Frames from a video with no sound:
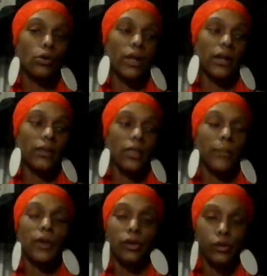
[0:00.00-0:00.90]
Like, I'm
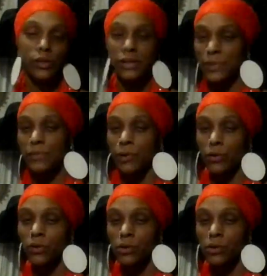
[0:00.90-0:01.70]
hearing Christmas miracle.